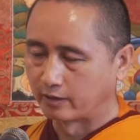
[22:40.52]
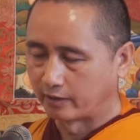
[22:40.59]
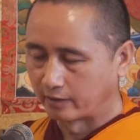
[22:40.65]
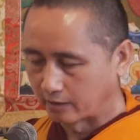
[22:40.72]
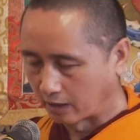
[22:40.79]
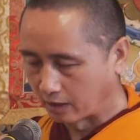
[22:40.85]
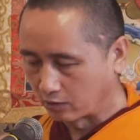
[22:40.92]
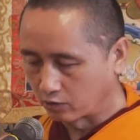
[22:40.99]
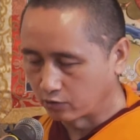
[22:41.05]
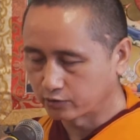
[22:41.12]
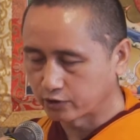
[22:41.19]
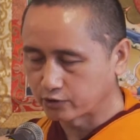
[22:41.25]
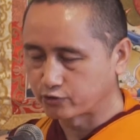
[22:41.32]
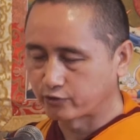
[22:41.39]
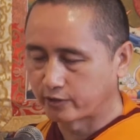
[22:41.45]
And along
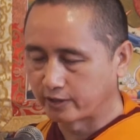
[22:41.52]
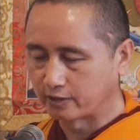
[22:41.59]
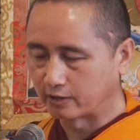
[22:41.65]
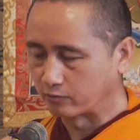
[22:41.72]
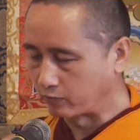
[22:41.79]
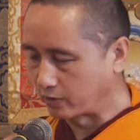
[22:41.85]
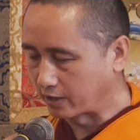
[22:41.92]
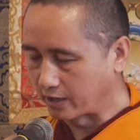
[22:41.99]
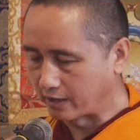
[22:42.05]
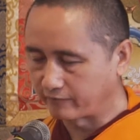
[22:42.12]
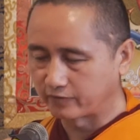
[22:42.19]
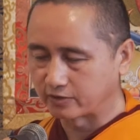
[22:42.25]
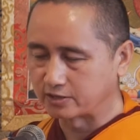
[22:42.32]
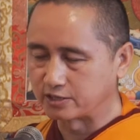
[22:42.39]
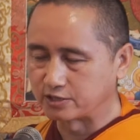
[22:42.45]
the training,
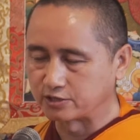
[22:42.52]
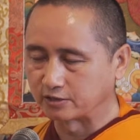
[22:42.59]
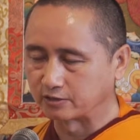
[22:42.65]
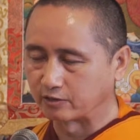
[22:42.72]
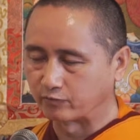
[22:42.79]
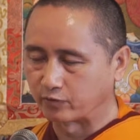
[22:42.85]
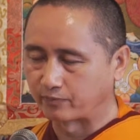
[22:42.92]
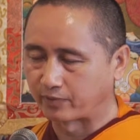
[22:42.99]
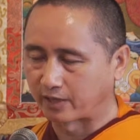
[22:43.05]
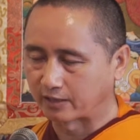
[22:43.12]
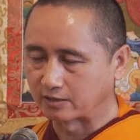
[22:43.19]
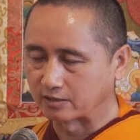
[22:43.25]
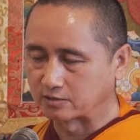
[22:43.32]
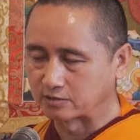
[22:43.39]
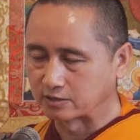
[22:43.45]
whatever teaching that we
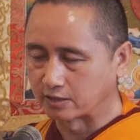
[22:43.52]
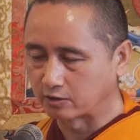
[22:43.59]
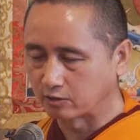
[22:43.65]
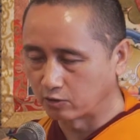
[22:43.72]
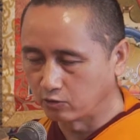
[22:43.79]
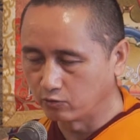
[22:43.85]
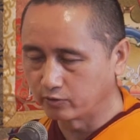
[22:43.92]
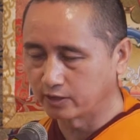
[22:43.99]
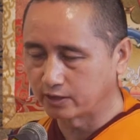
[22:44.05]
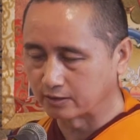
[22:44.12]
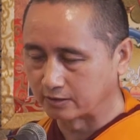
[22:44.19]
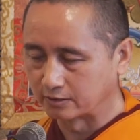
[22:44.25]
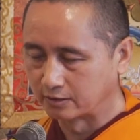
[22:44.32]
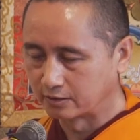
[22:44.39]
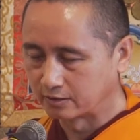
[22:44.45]
practice,
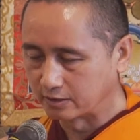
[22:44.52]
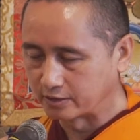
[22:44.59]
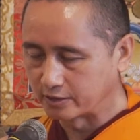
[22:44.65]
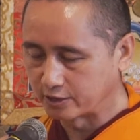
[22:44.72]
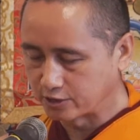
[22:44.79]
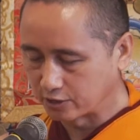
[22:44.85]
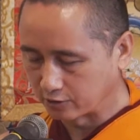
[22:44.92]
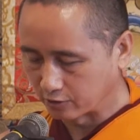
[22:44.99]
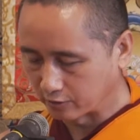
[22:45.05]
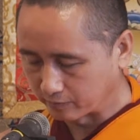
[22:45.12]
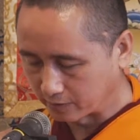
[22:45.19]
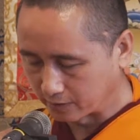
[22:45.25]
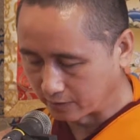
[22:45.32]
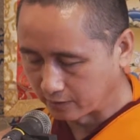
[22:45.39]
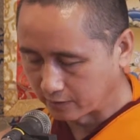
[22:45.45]
including the teaching
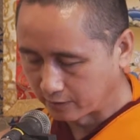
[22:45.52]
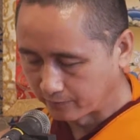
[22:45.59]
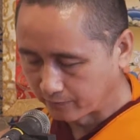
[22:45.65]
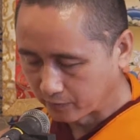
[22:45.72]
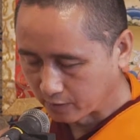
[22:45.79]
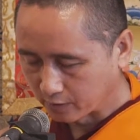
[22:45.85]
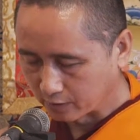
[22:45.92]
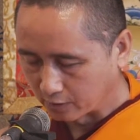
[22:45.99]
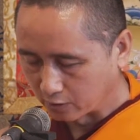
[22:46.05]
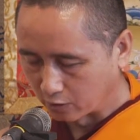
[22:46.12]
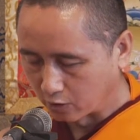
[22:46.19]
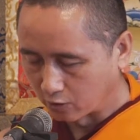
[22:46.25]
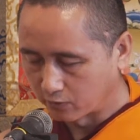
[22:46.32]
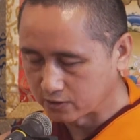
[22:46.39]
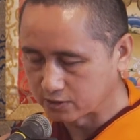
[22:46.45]
of the the
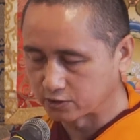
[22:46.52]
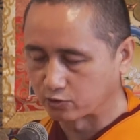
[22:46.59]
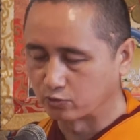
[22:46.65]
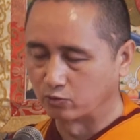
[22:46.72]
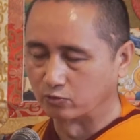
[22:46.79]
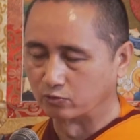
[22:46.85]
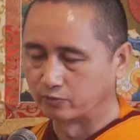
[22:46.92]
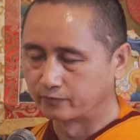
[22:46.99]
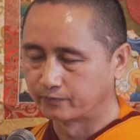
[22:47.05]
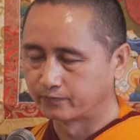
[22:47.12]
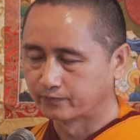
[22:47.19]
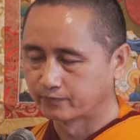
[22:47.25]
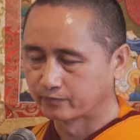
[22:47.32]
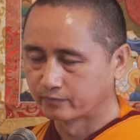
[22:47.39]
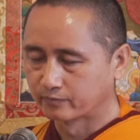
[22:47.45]
lower school,
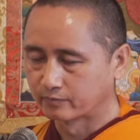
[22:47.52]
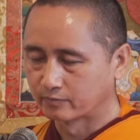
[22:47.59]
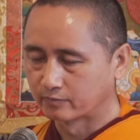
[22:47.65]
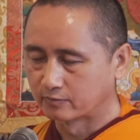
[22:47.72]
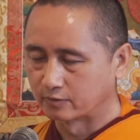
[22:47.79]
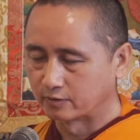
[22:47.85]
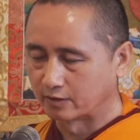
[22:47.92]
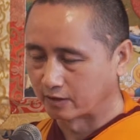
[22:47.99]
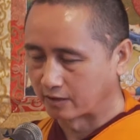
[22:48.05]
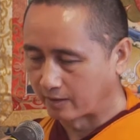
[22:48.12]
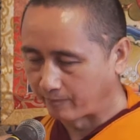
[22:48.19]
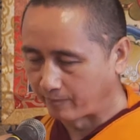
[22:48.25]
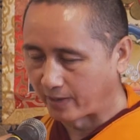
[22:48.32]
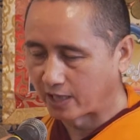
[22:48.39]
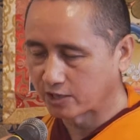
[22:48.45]
the
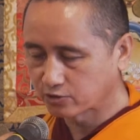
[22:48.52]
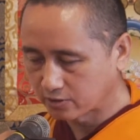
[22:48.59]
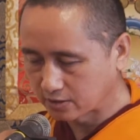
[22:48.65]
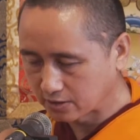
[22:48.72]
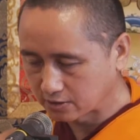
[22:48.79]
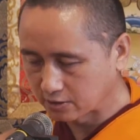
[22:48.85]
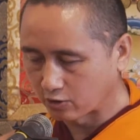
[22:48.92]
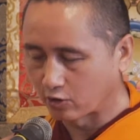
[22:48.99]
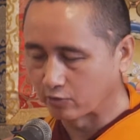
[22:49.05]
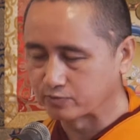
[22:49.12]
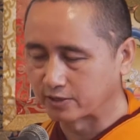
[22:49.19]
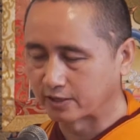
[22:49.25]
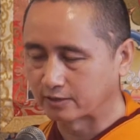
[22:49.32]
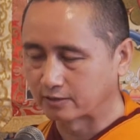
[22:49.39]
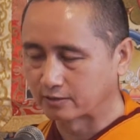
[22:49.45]
compassion is the
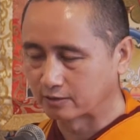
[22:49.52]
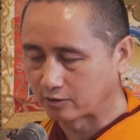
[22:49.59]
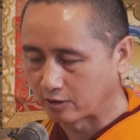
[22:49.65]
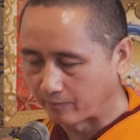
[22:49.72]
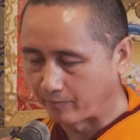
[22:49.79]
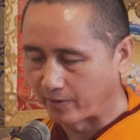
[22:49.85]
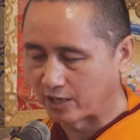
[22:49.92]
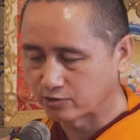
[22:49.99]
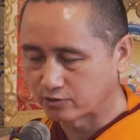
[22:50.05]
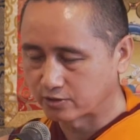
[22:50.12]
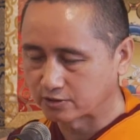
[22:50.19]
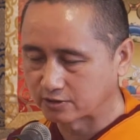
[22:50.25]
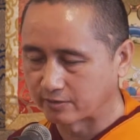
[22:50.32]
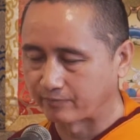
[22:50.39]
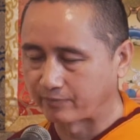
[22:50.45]
object, compassion
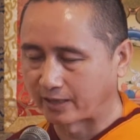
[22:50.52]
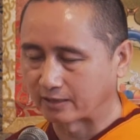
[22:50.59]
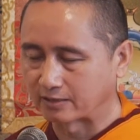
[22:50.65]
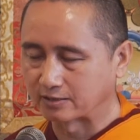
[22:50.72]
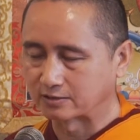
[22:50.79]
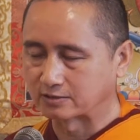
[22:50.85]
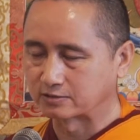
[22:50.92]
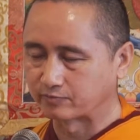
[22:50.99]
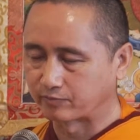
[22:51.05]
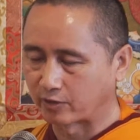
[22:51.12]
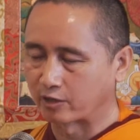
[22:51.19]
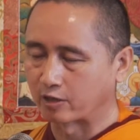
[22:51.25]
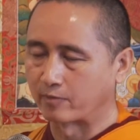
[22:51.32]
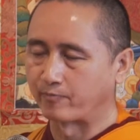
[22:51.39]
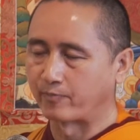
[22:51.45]
is the practice,
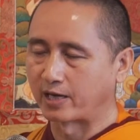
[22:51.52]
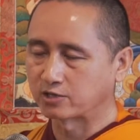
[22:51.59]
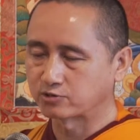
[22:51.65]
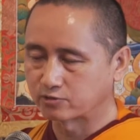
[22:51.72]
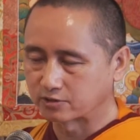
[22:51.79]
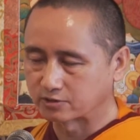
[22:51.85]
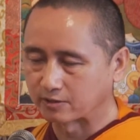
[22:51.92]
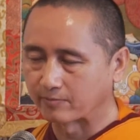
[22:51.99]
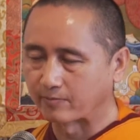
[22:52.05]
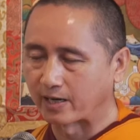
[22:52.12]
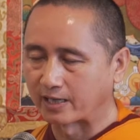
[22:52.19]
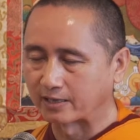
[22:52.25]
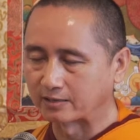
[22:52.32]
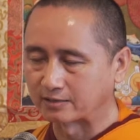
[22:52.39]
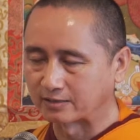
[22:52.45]
compassion is the
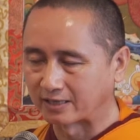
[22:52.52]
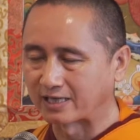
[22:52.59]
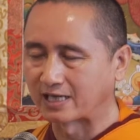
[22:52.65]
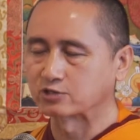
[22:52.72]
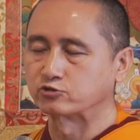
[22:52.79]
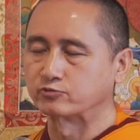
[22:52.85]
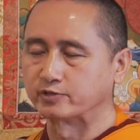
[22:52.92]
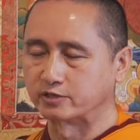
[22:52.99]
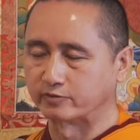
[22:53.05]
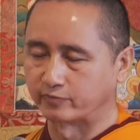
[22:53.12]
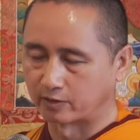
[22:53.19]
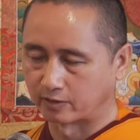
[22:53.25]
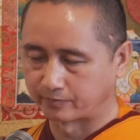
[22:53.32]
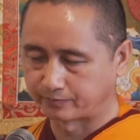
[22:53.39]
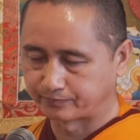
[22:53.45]
mind that has to be
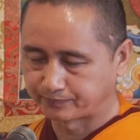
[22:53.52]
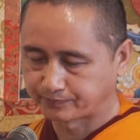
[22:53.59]
developed.